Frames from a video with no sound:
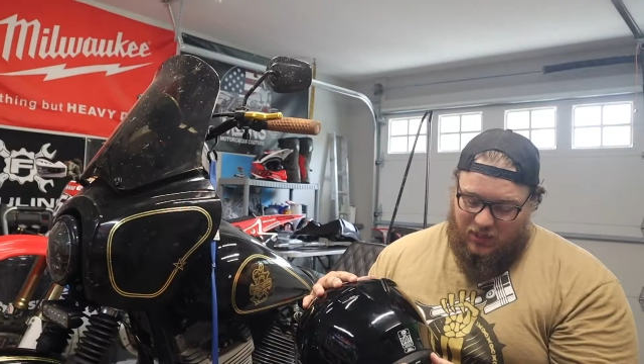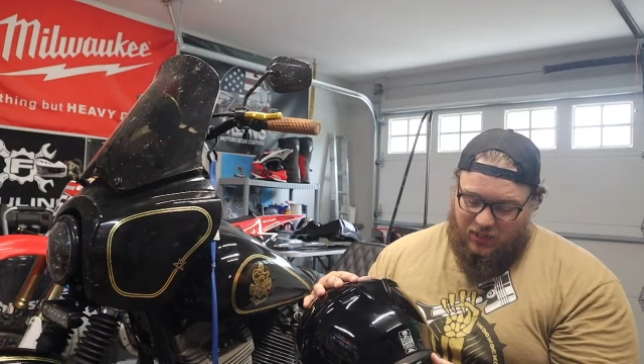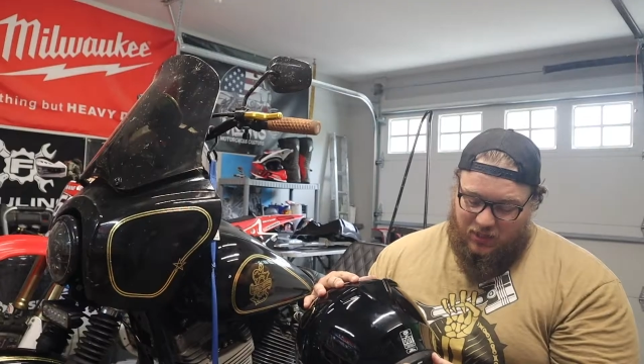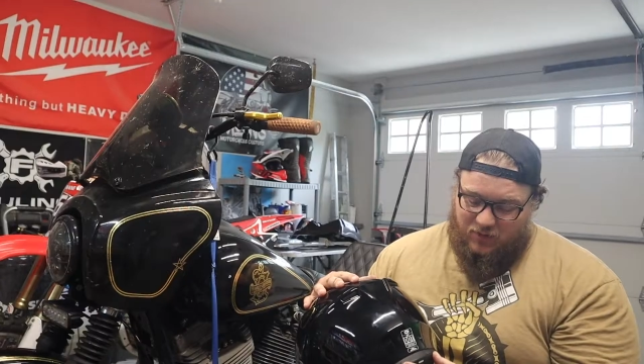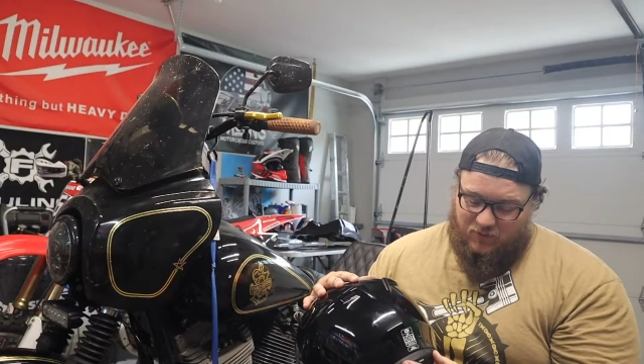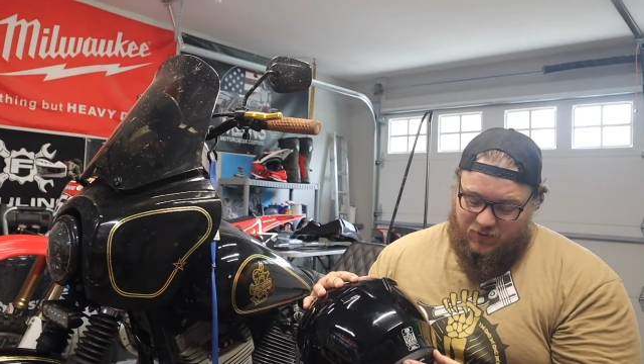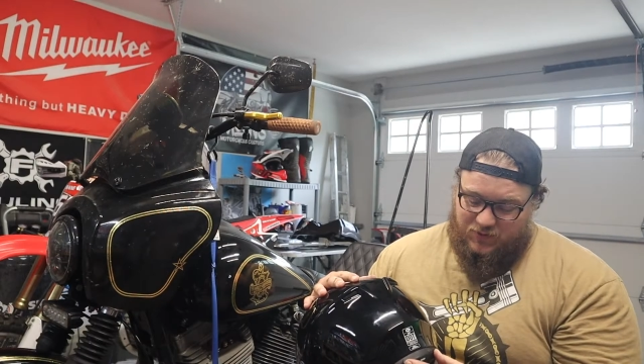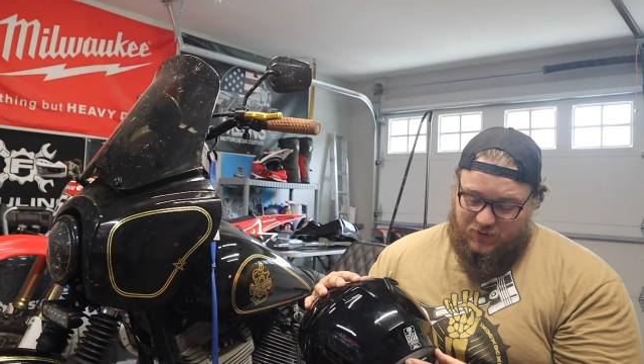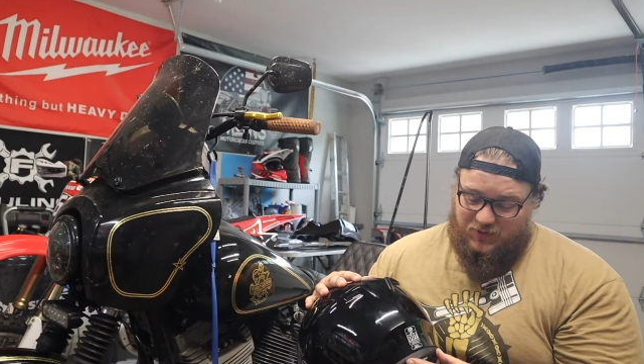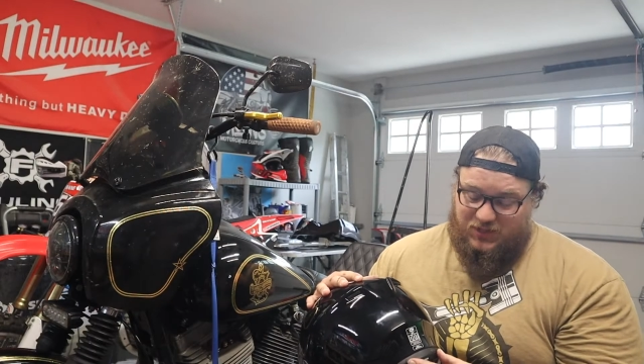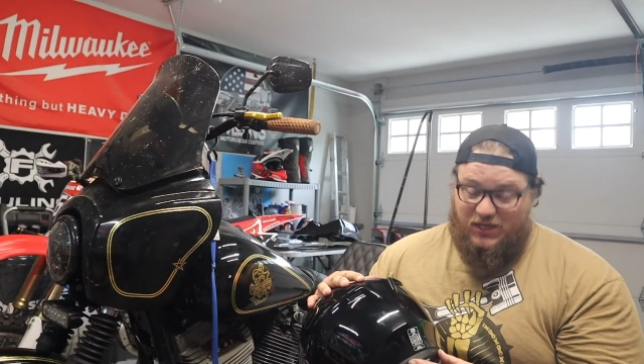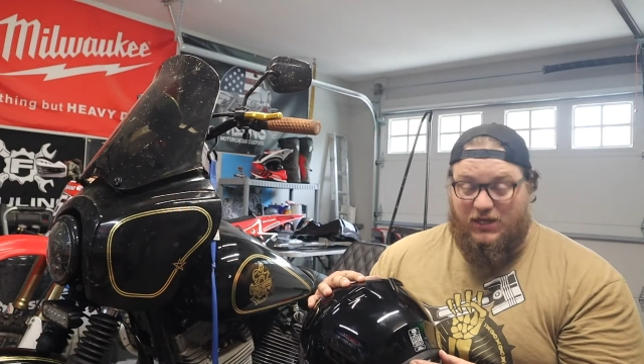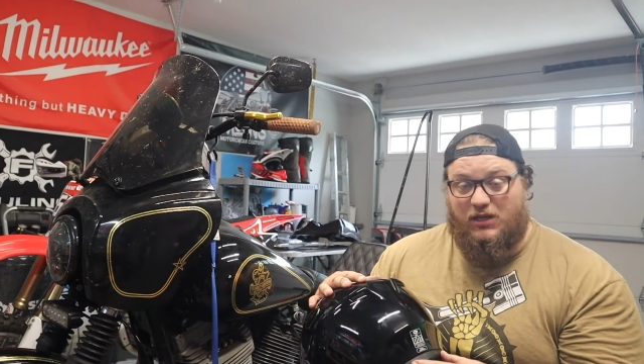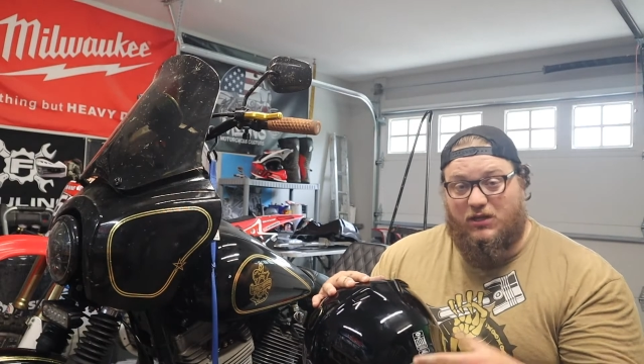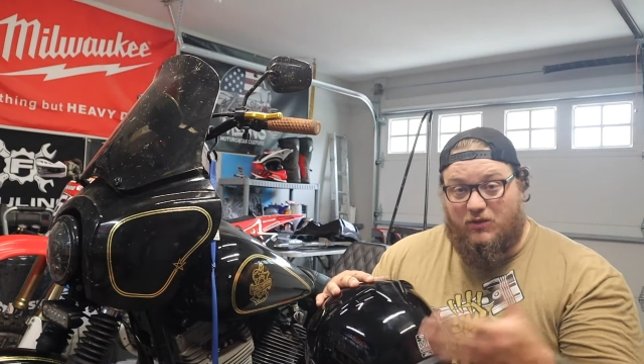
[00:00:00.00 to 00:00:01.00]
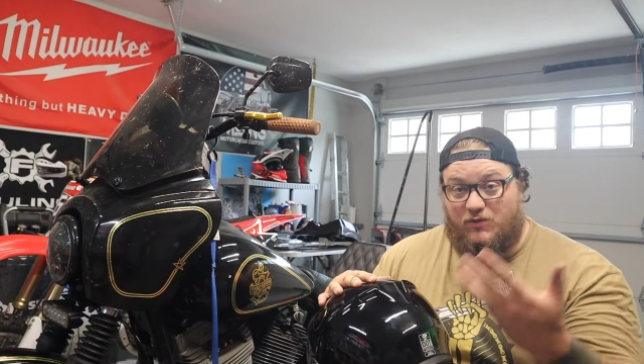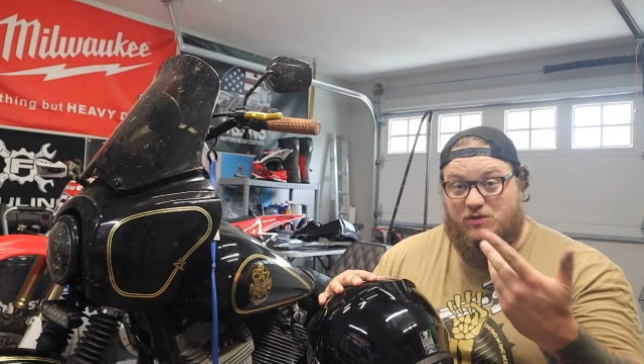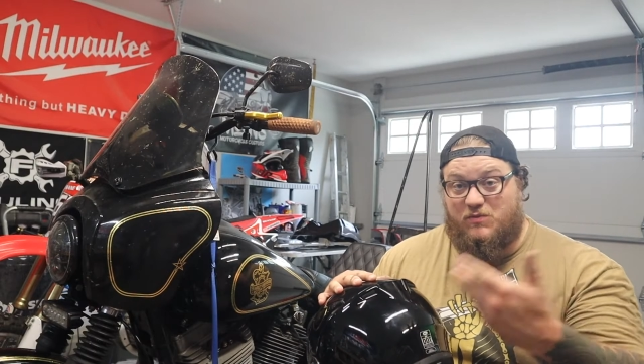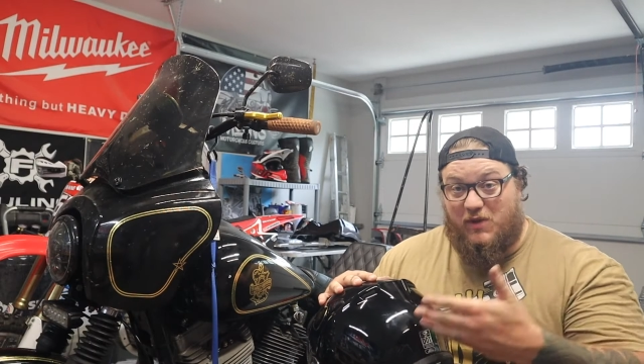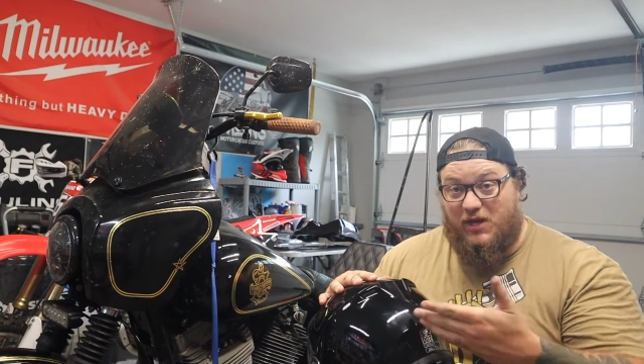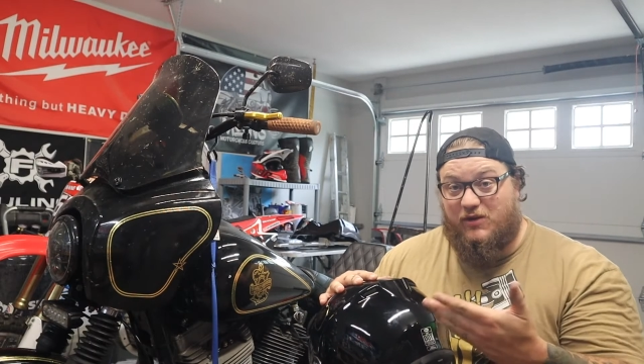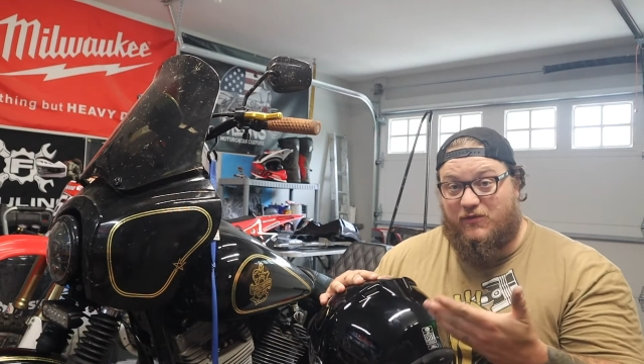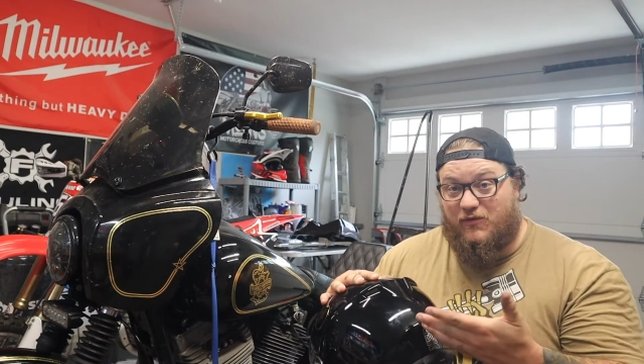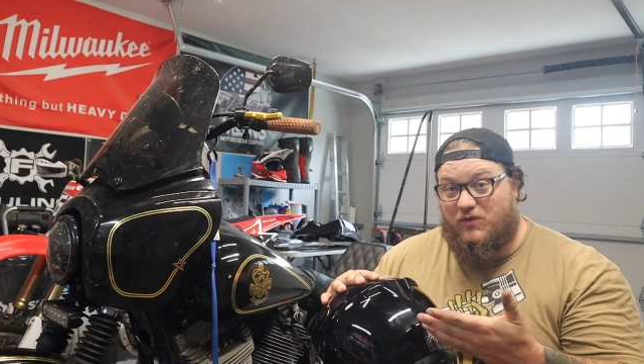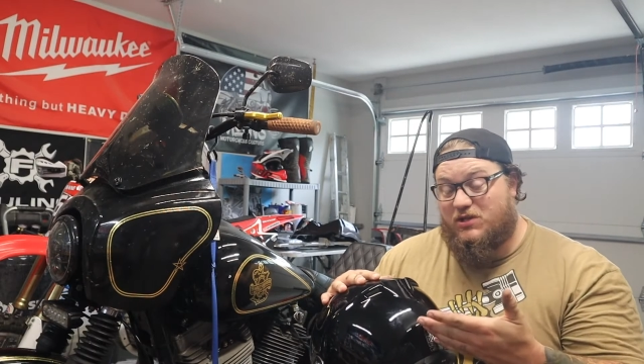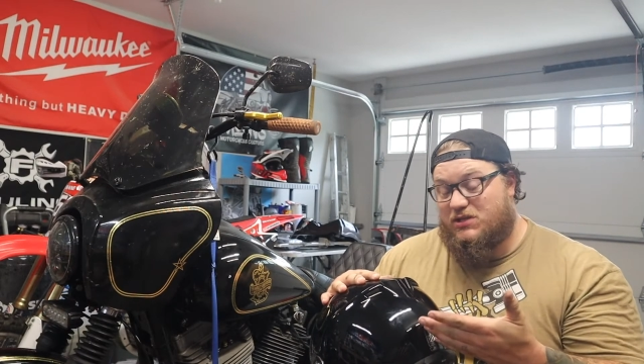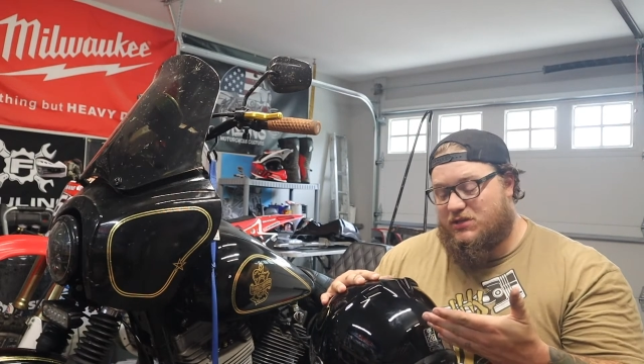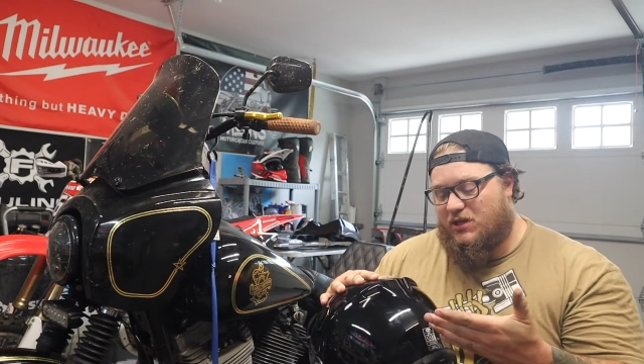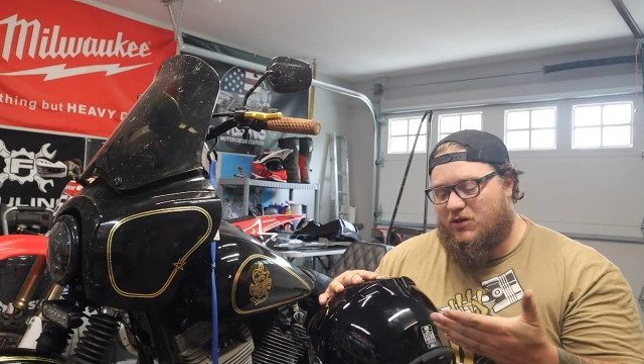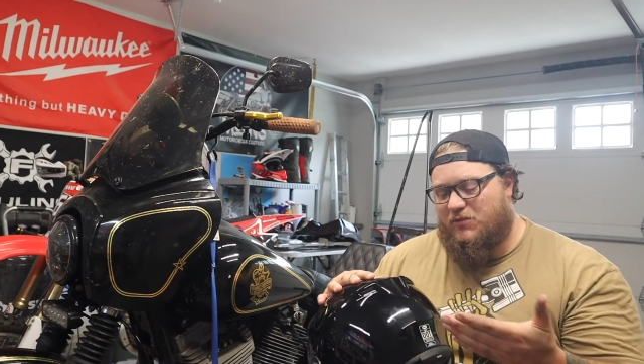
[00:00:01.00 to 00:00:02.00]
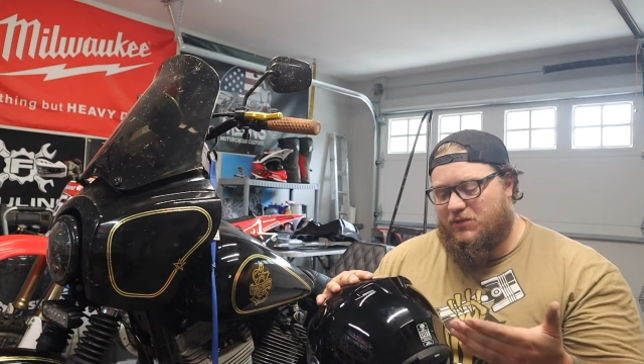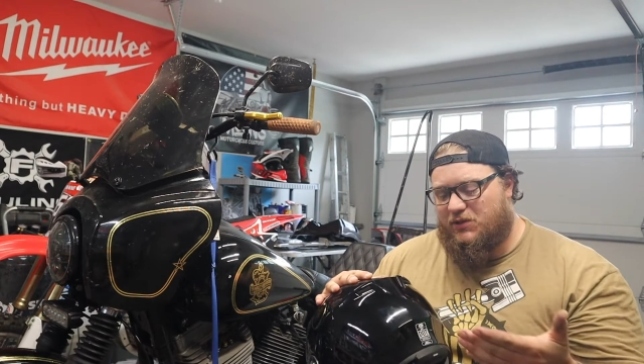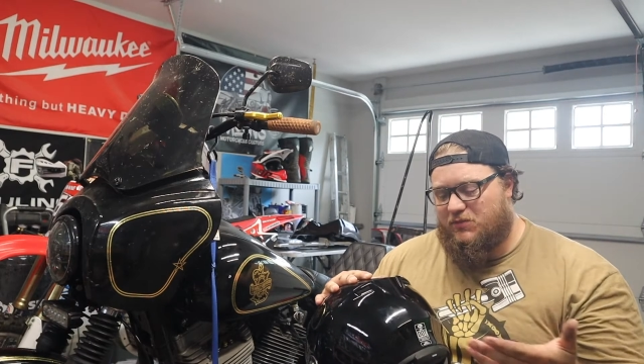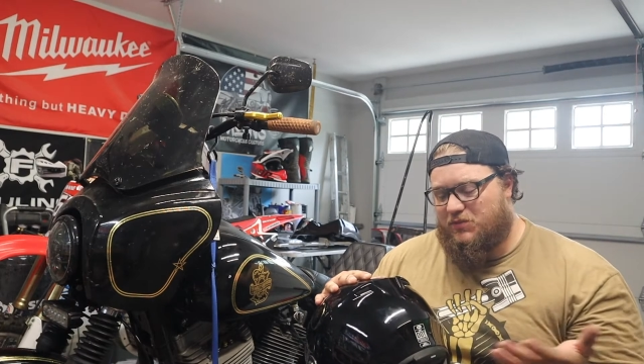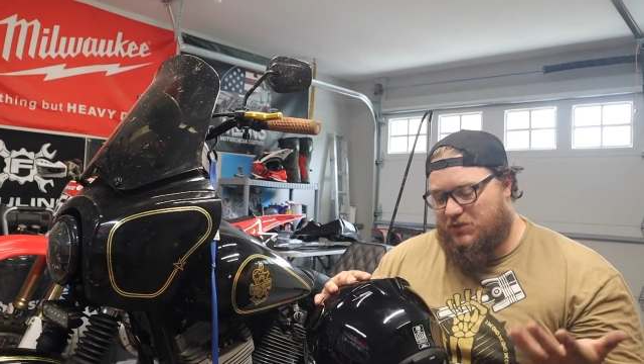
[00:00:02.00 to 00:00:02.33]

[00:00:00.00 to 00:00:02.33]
It almost was like it was made for this helmet,